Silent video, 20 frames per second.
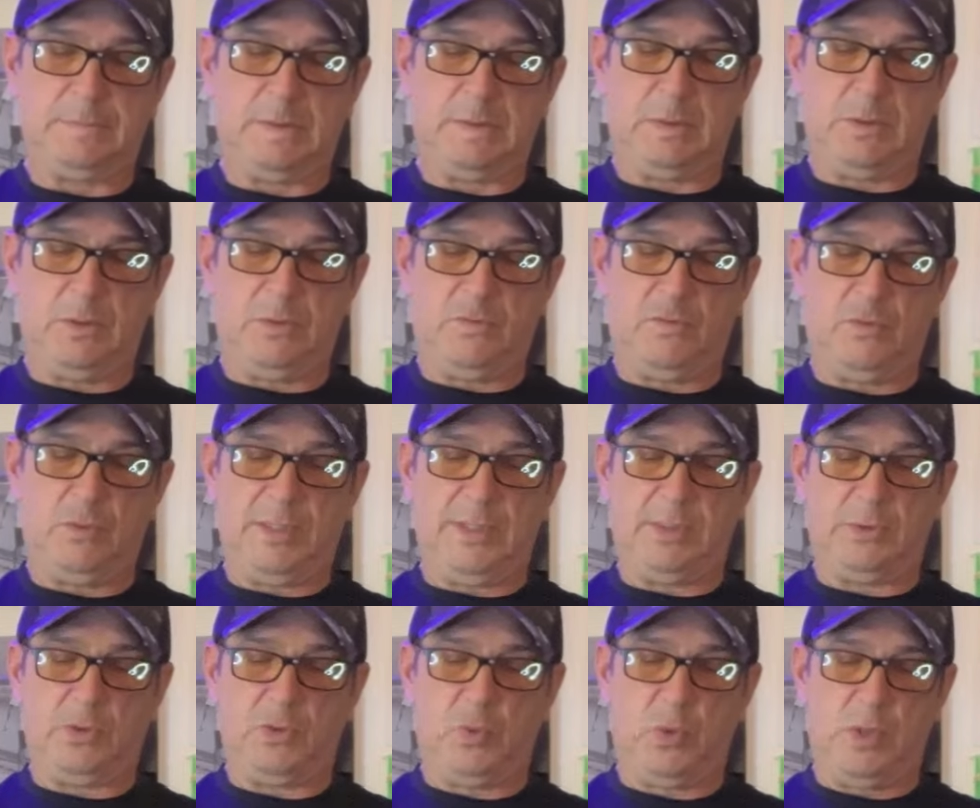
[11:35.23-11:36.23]
Go through
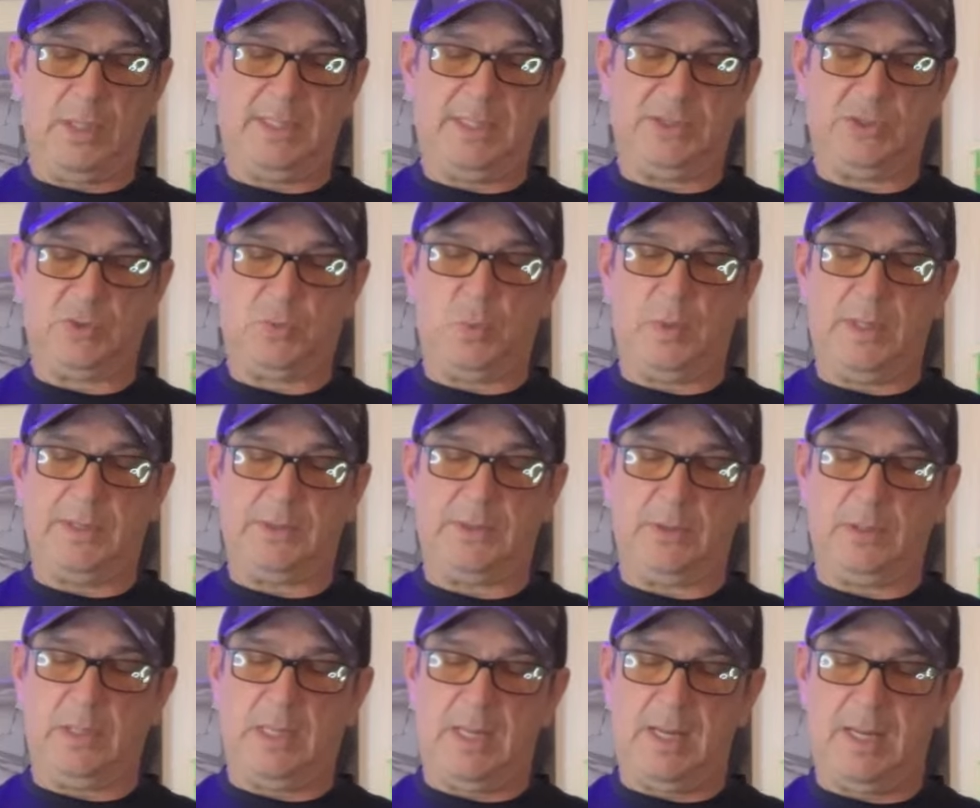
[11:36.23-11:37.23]
there twice, wet
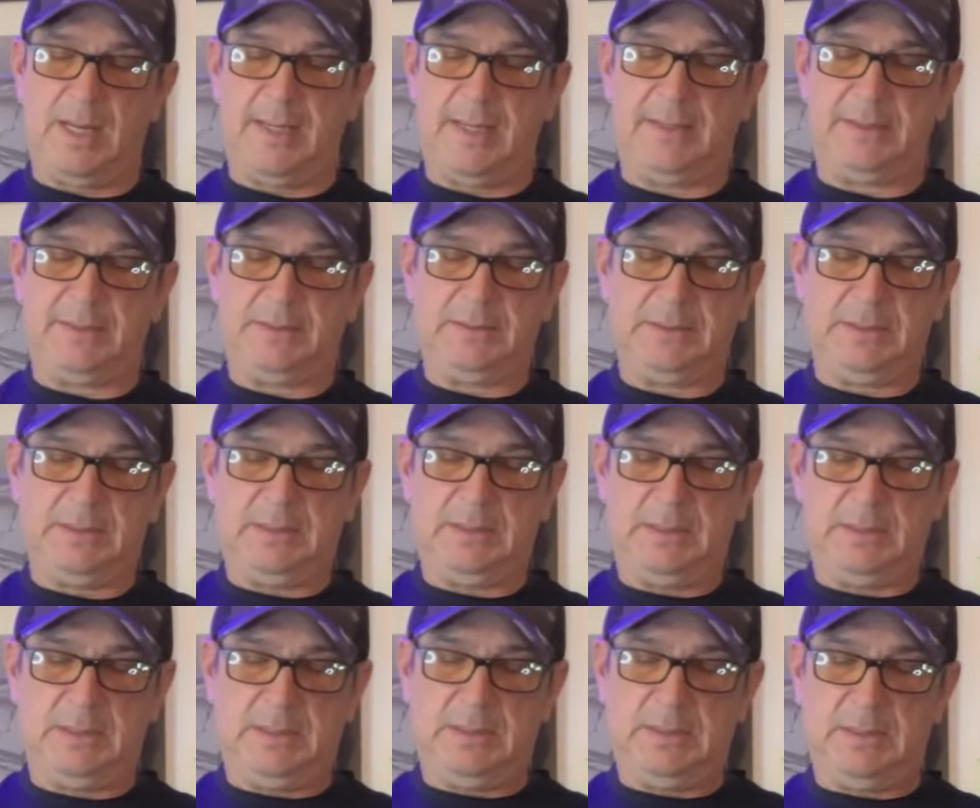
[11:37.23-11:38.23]
your line,
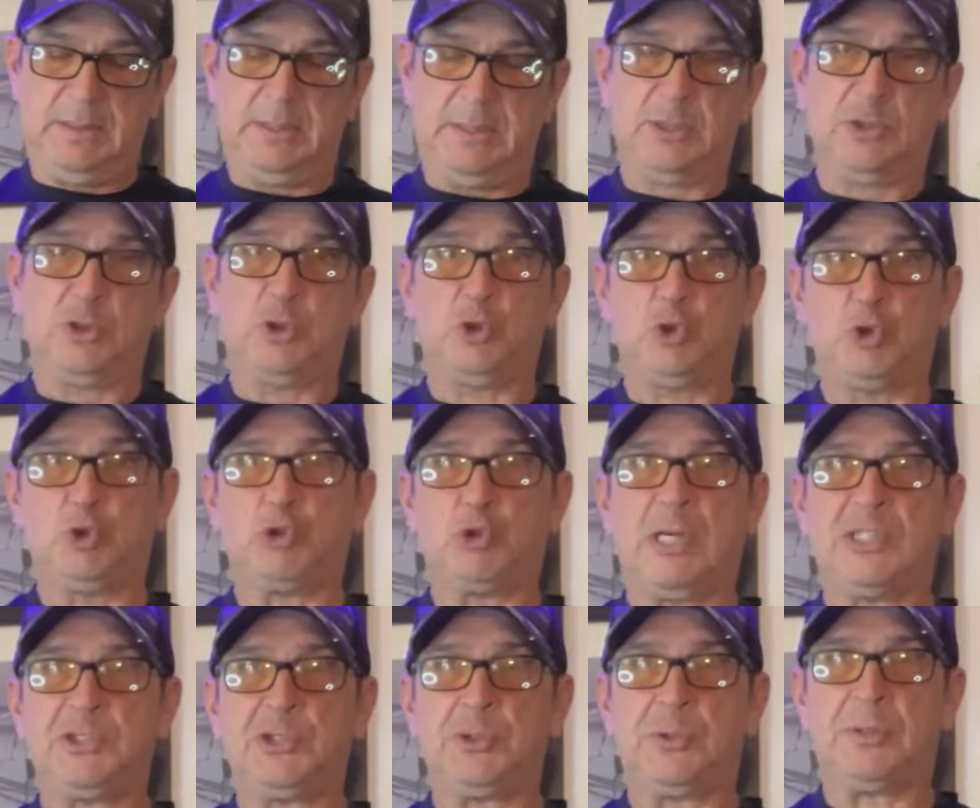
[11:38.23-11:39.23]

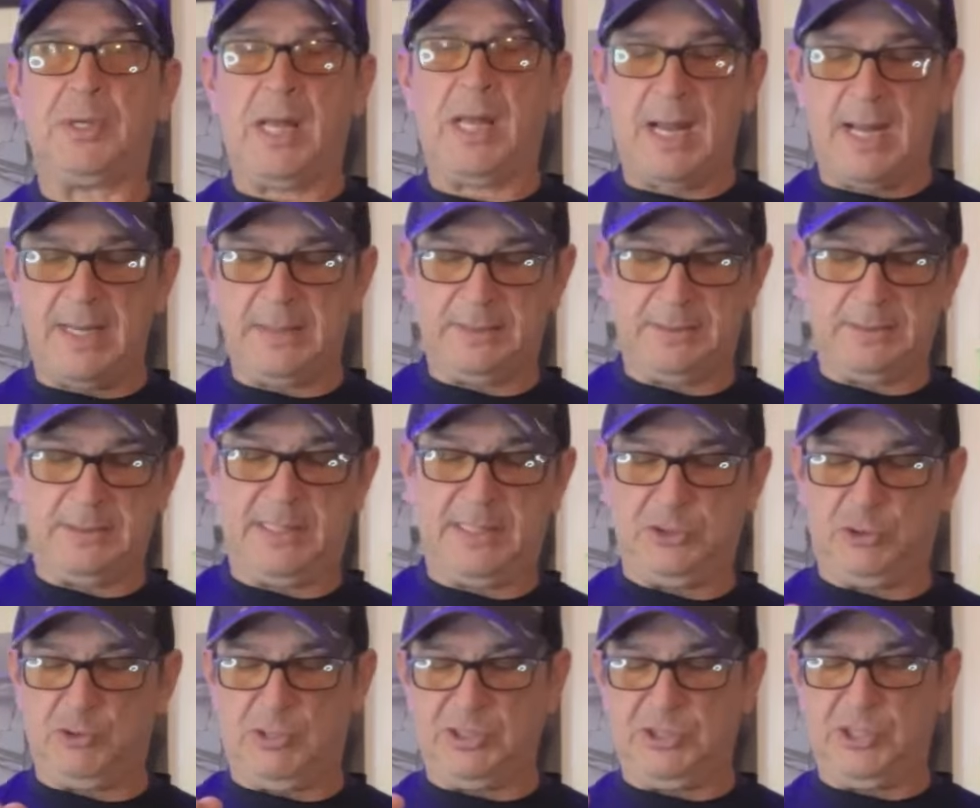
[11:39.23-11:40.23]
dress your knot.
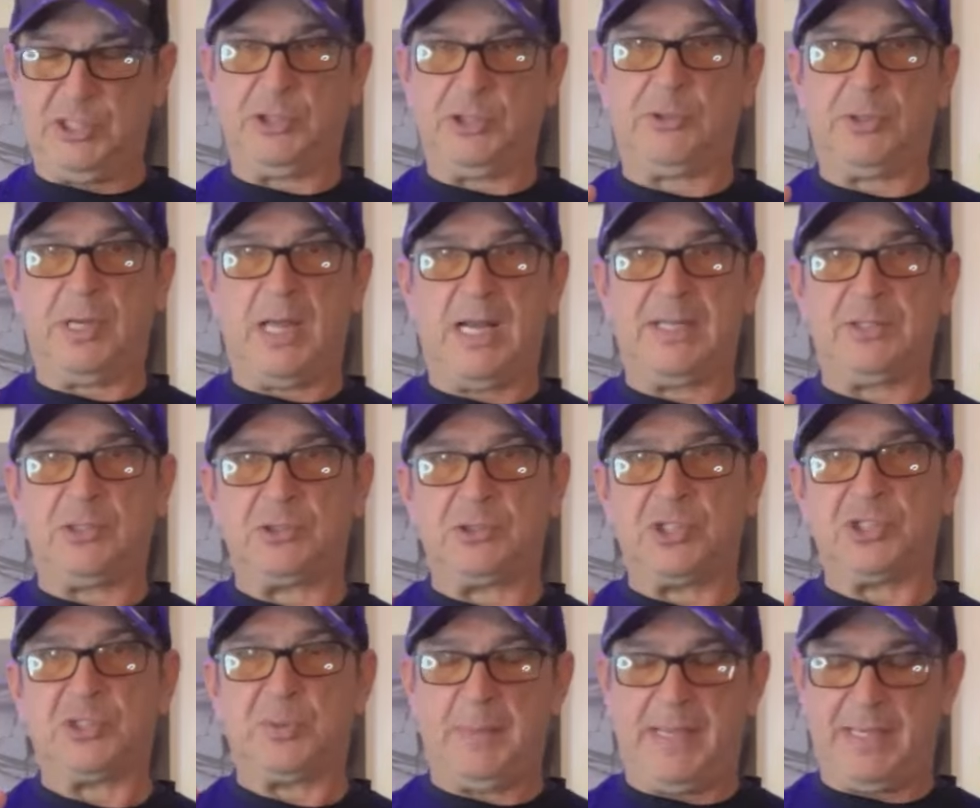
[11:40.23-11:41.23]
And dressing your knot, you're
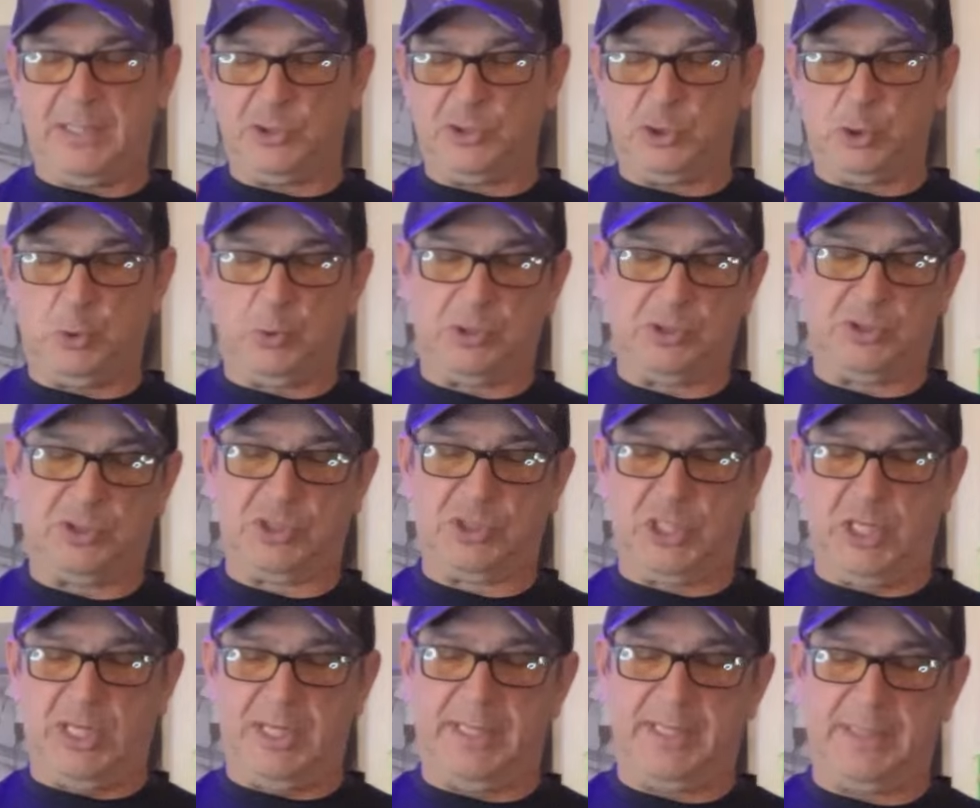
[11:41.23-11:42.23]
just making sure it's
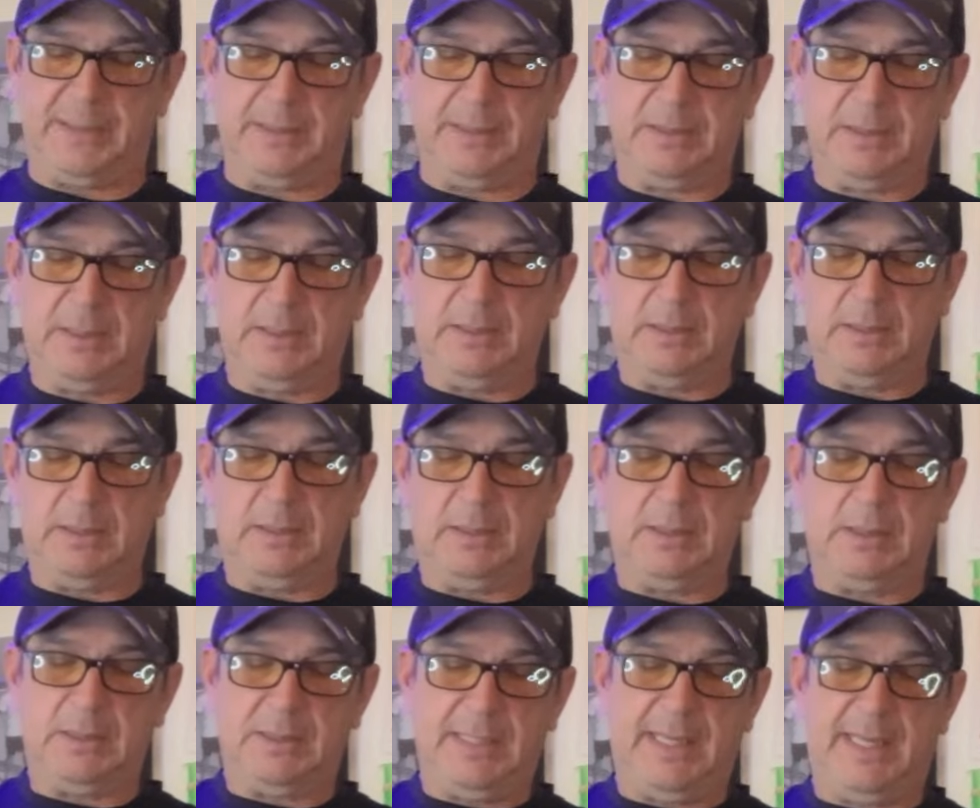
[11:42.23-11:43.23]
tight,
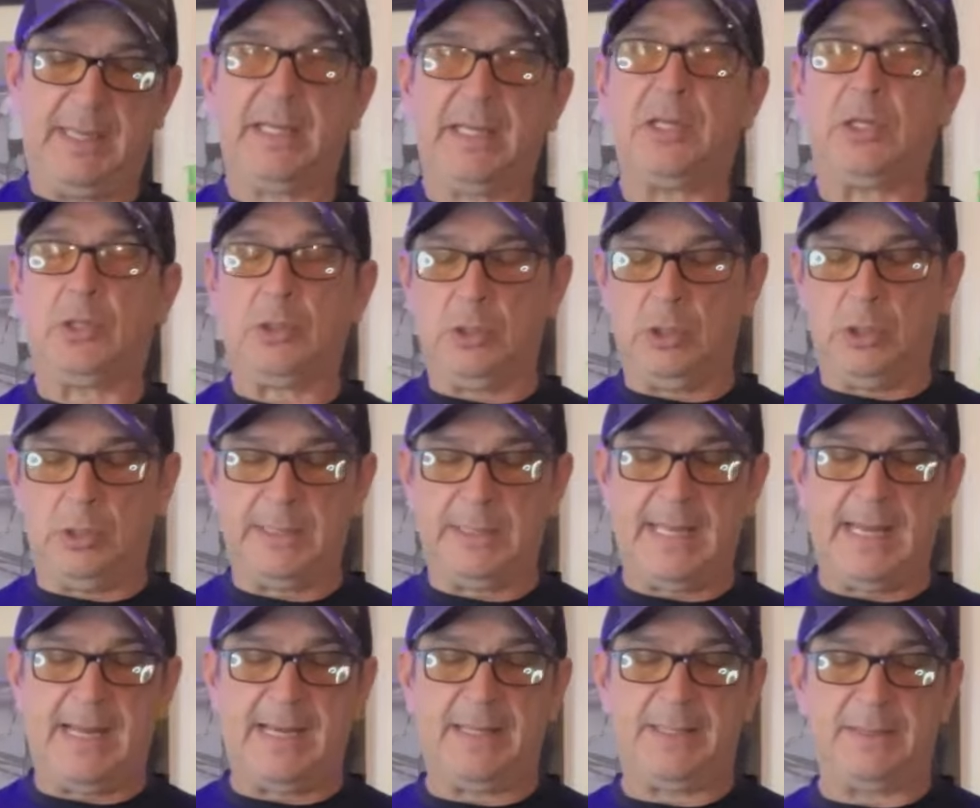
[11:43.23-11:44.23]
taking a good look
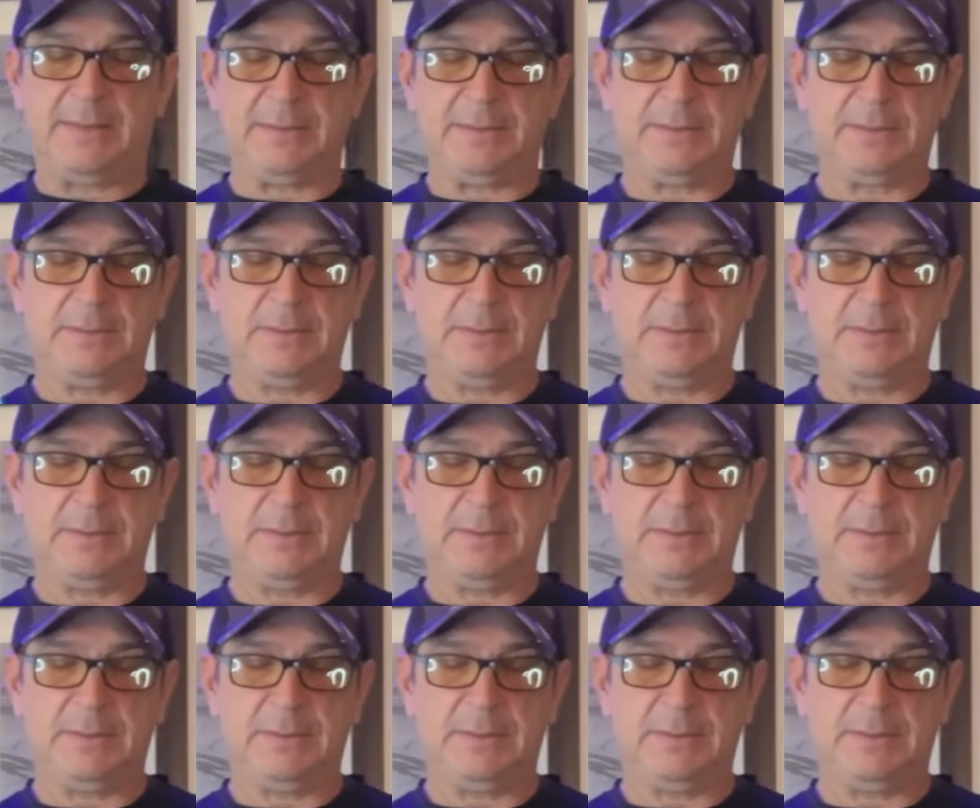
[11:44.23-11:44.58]
at it.